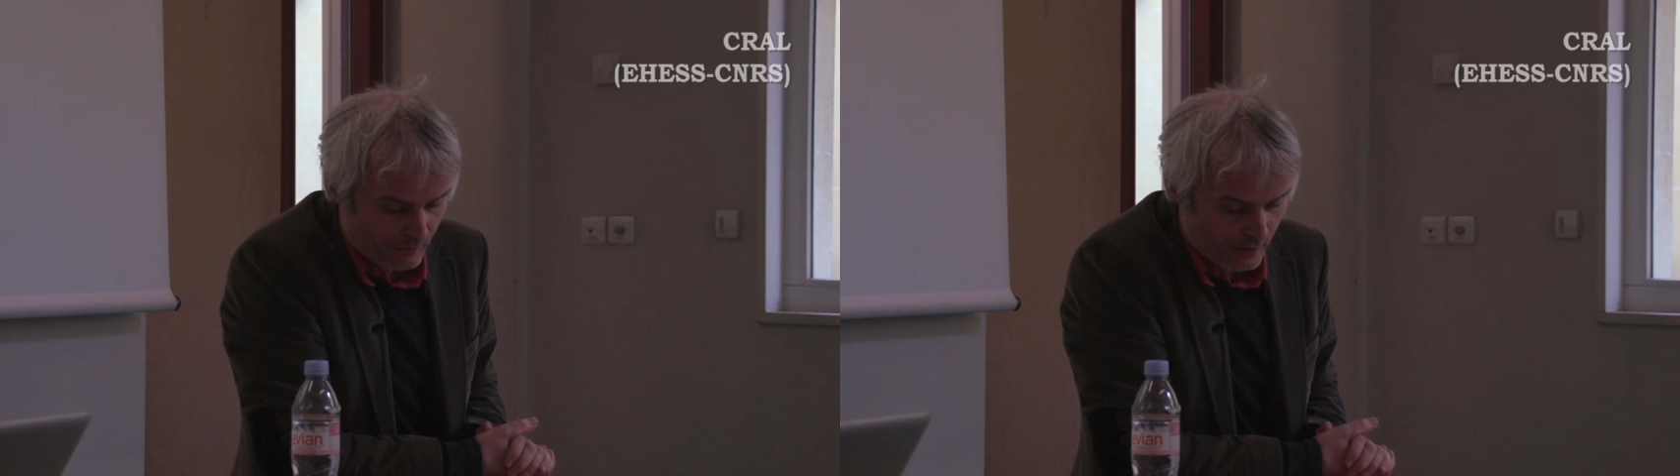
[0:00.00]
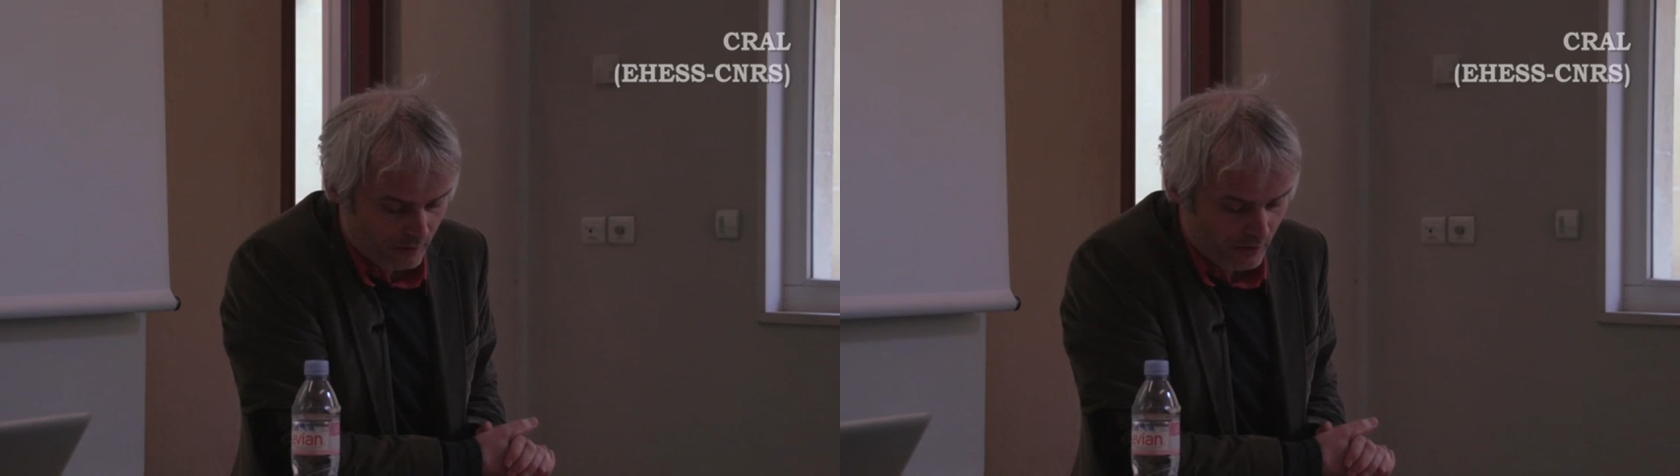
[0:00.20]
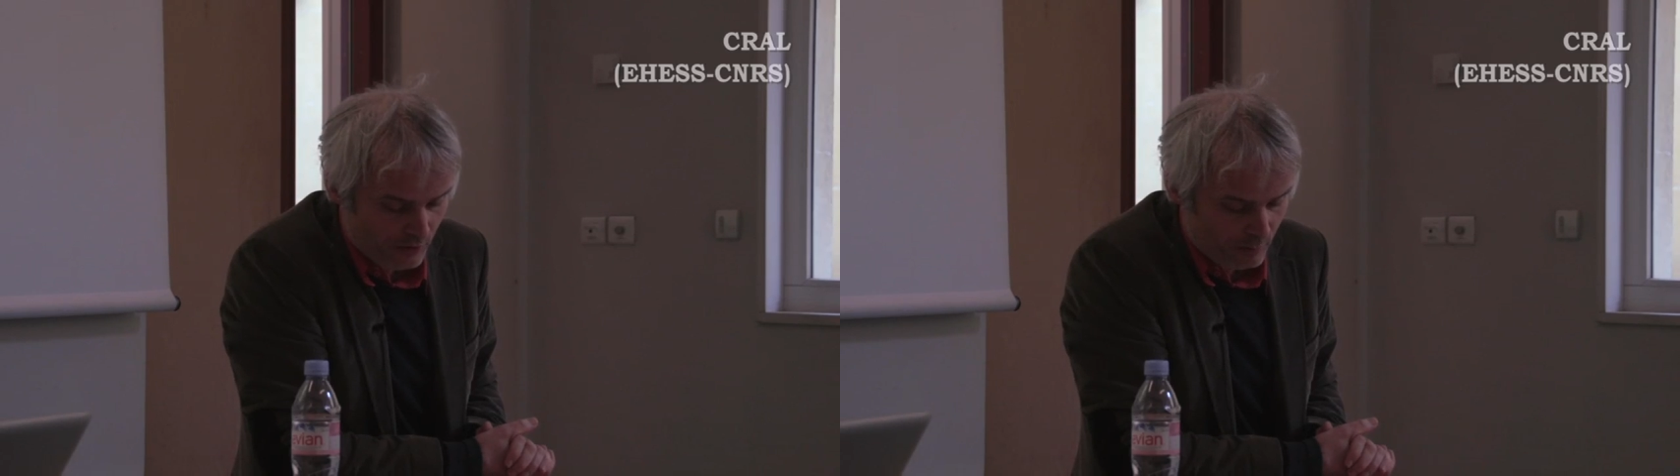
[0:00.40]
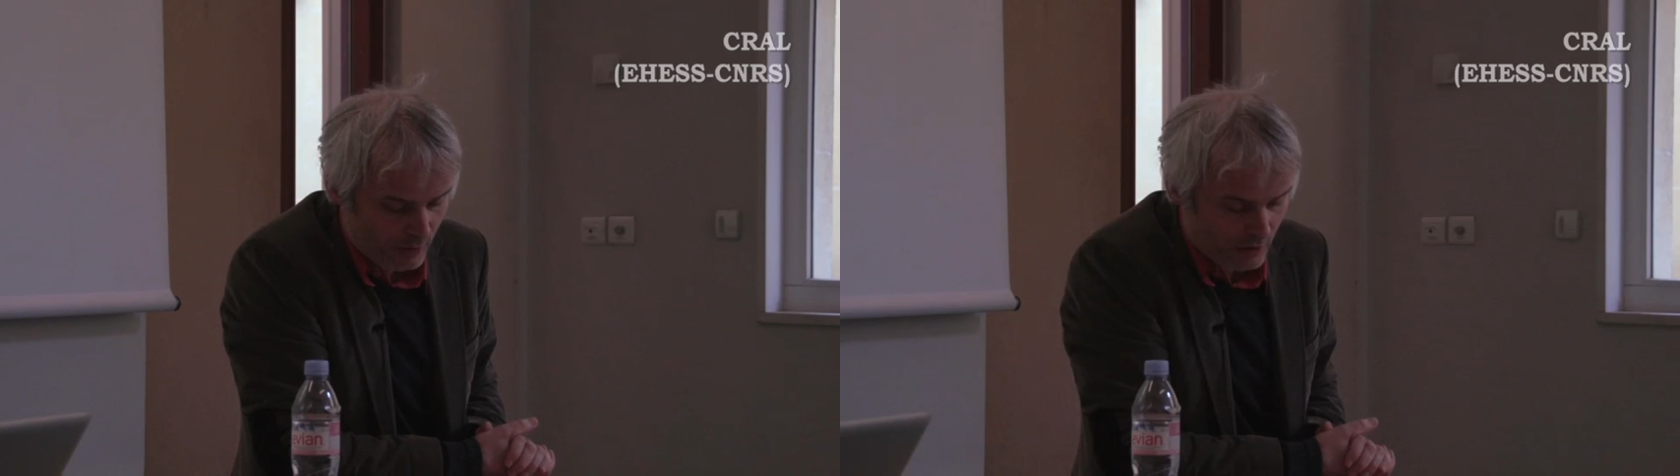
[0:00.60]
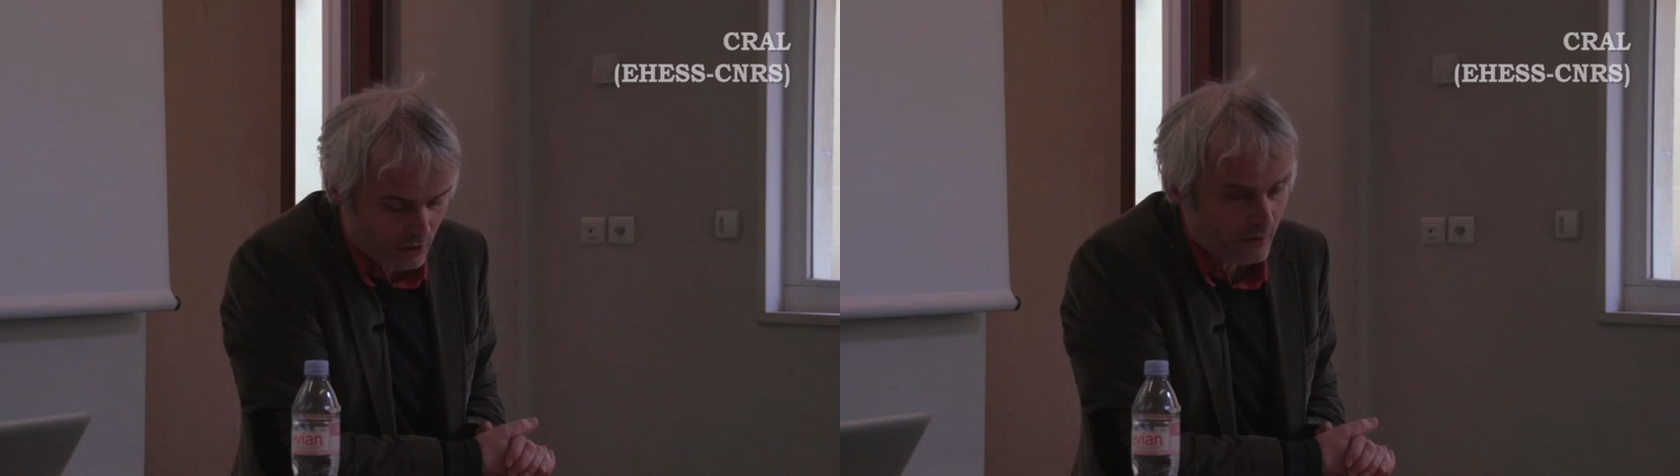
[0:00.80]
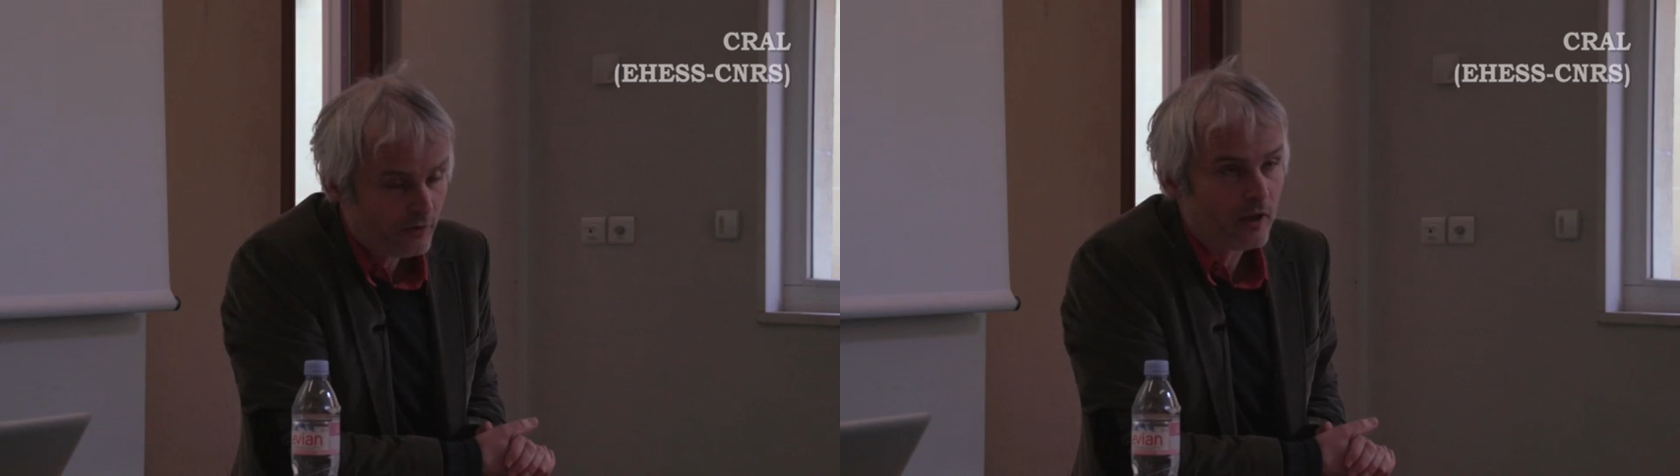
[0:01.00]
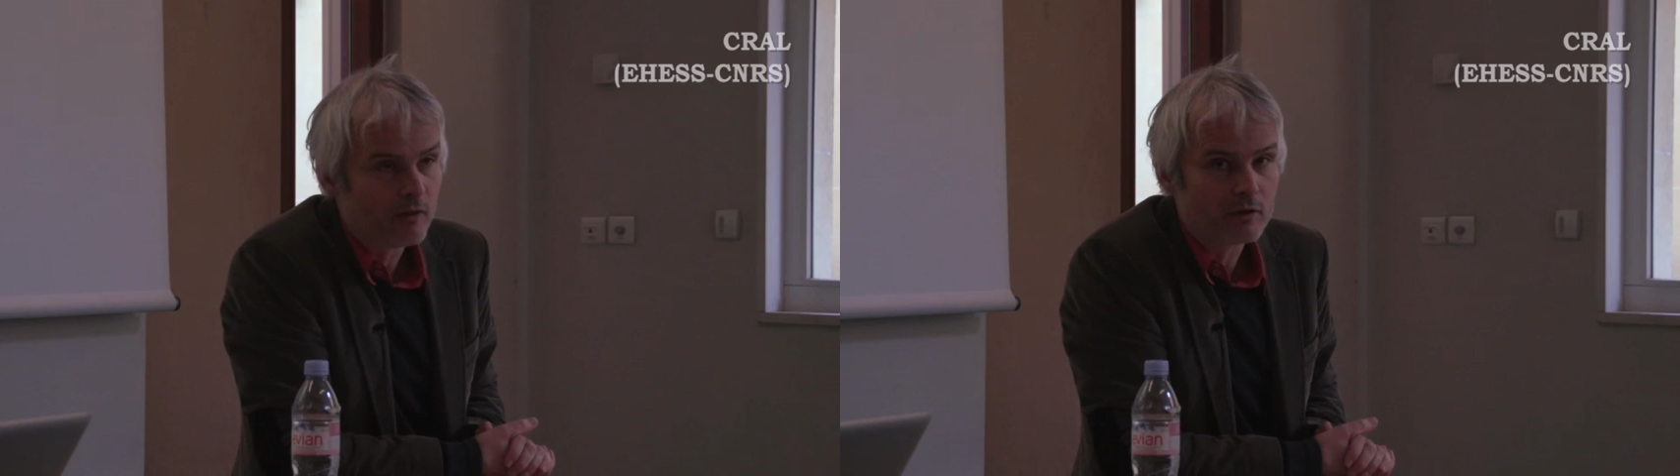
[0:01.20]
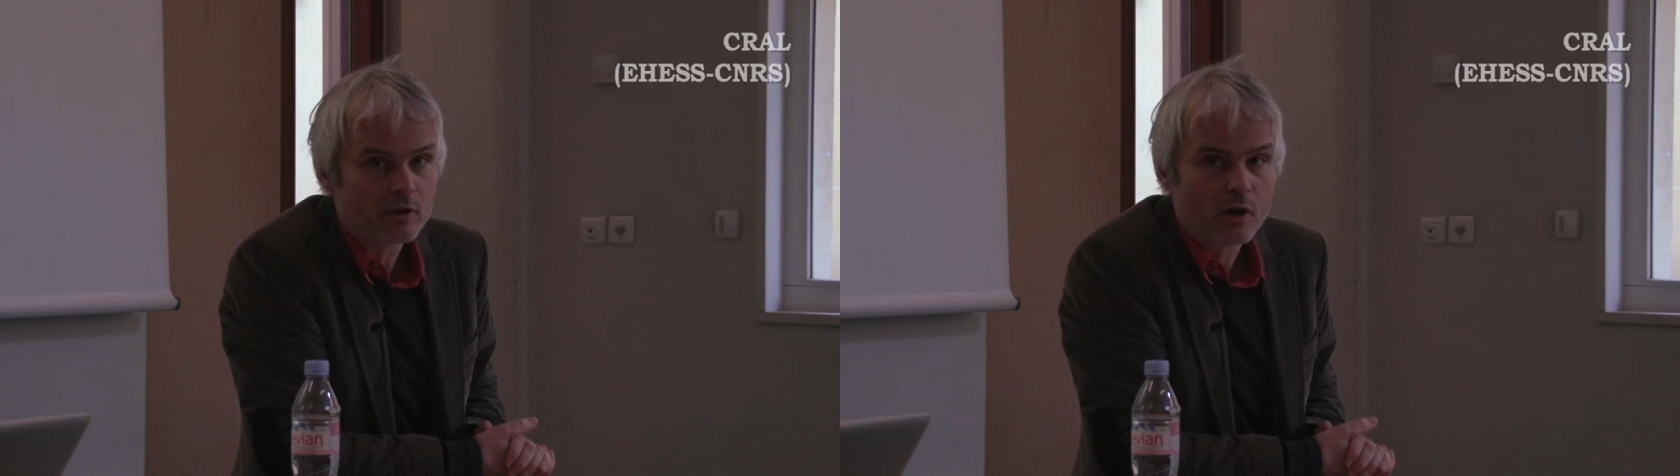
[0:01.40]
that these pictures
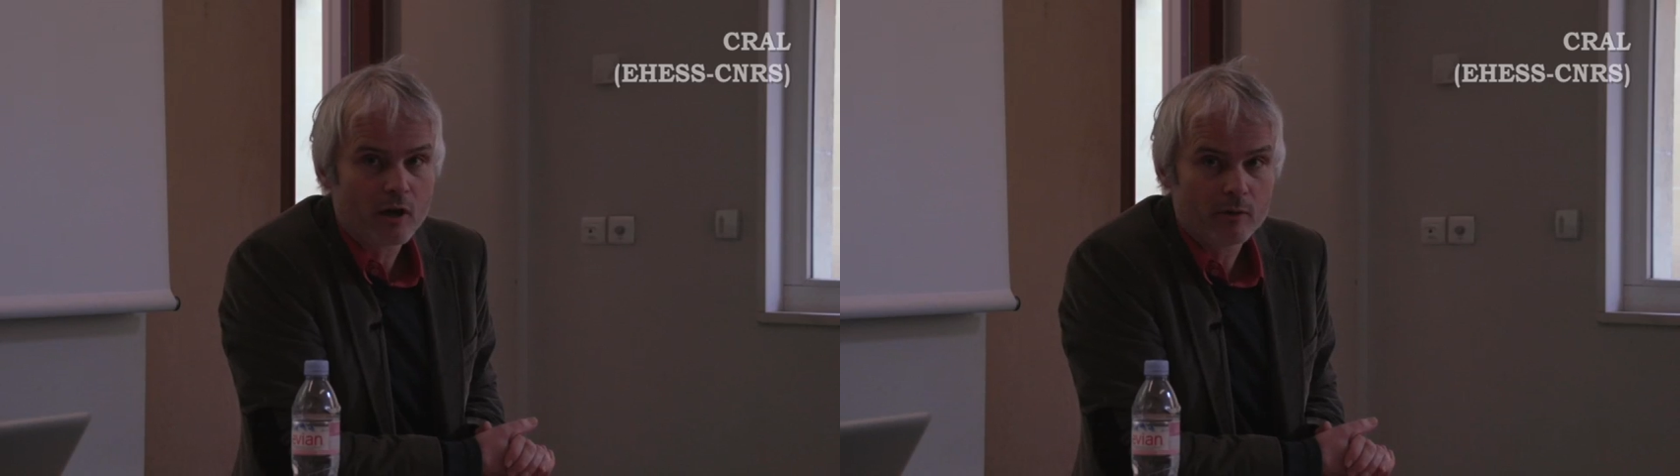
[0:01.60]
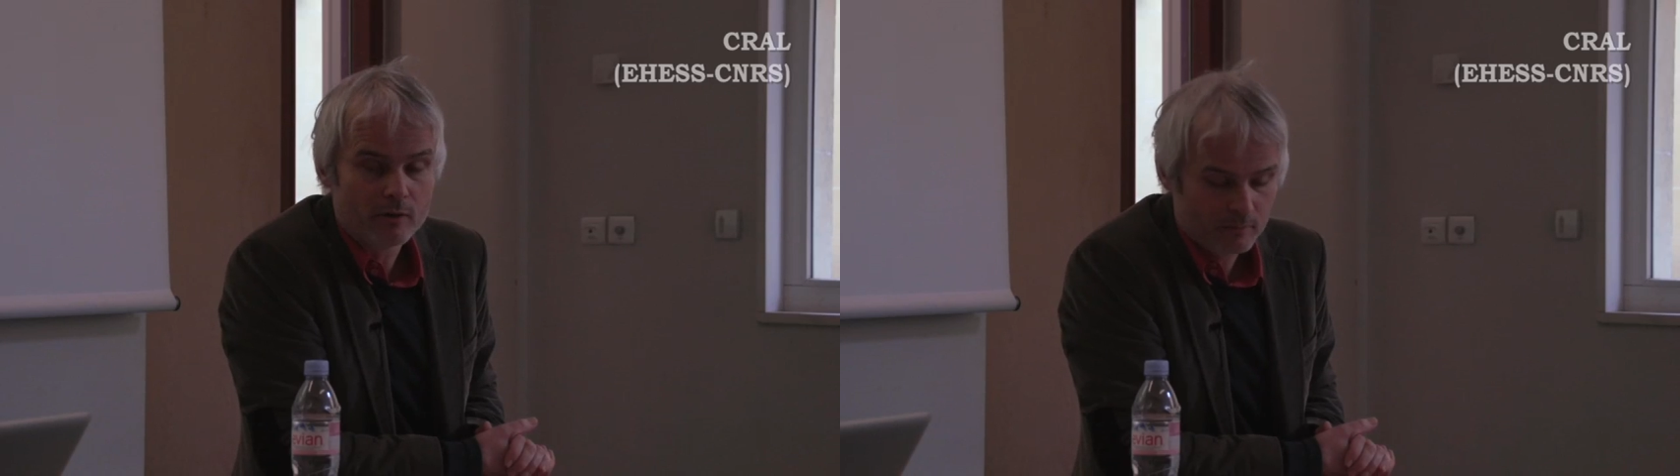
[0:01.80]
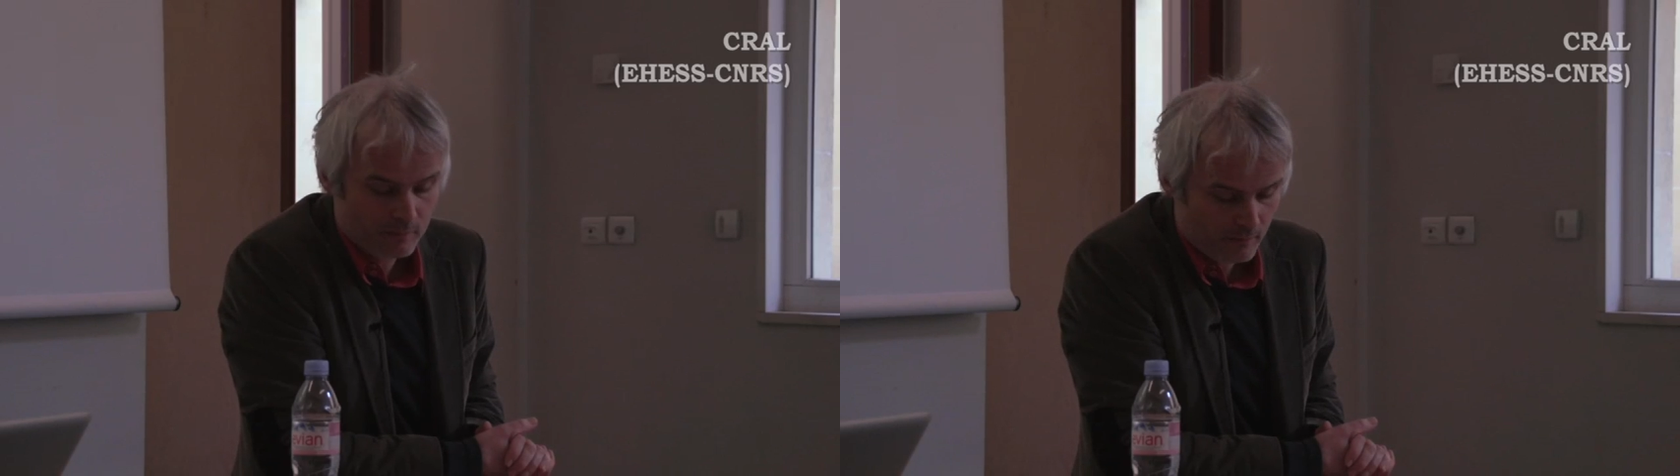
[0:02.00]
have in common.